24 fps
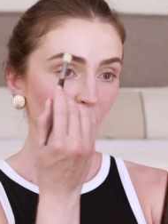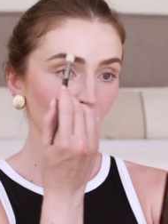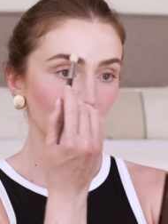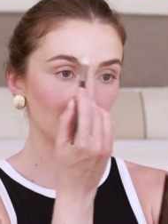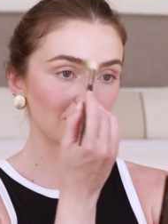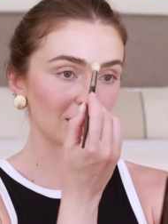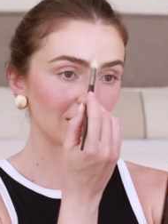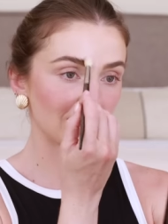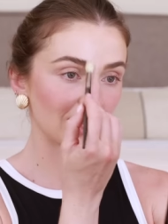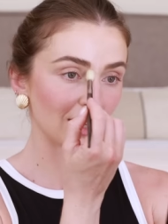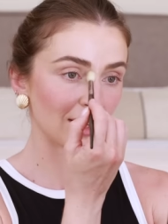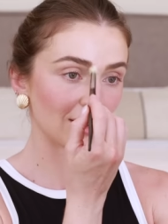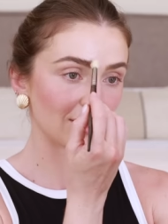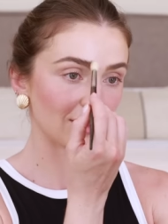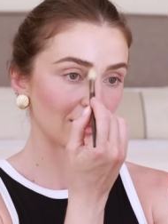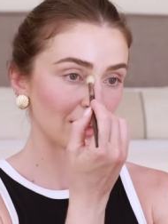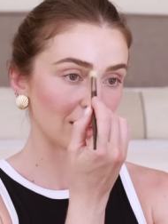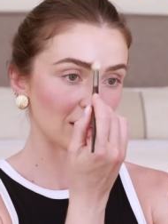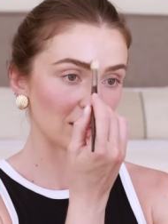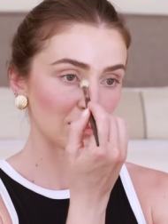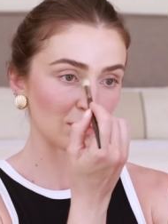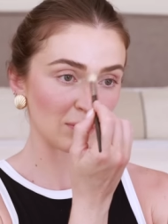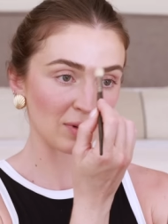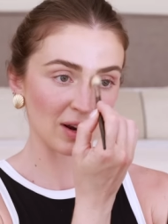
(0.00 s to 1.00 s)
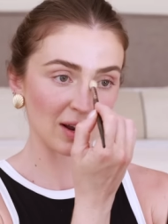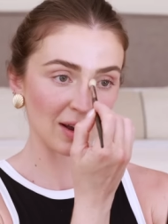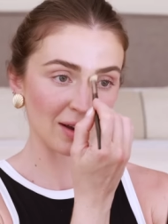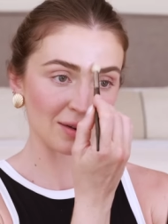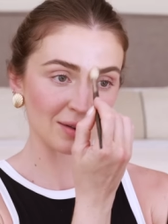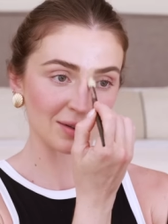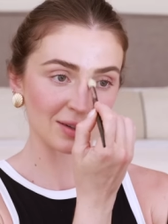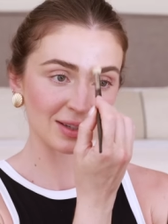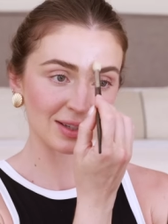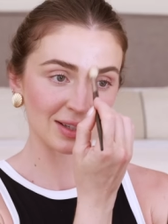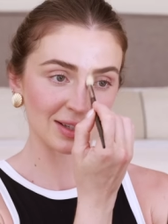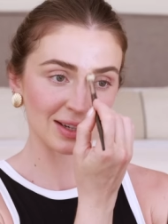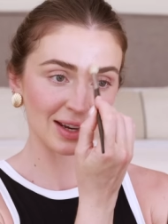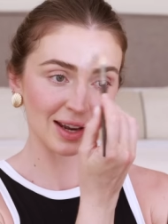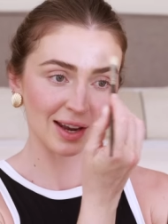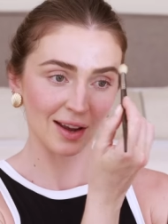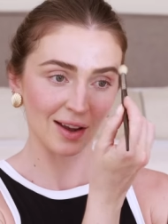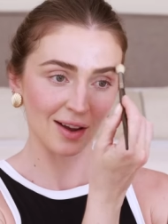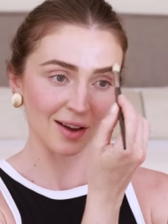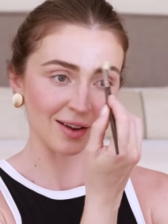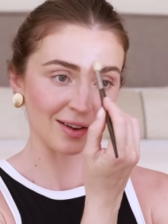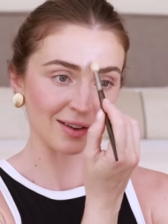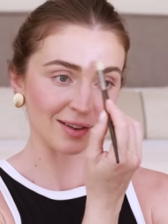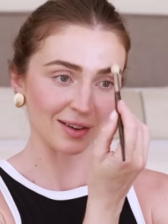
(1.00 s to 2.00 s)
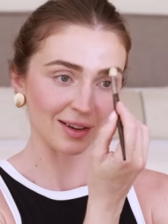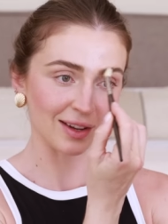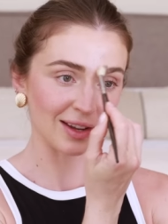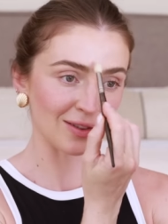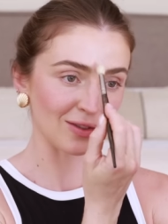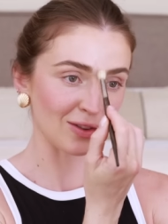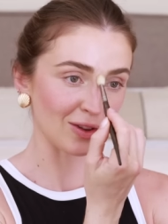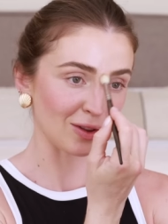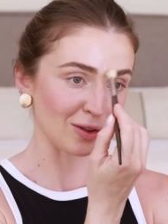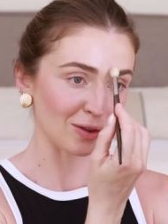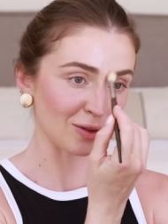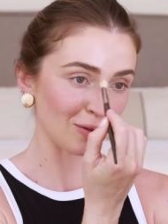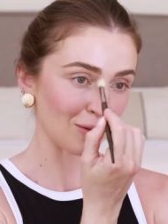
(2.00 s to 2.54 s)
And we'll see if these brows stay on even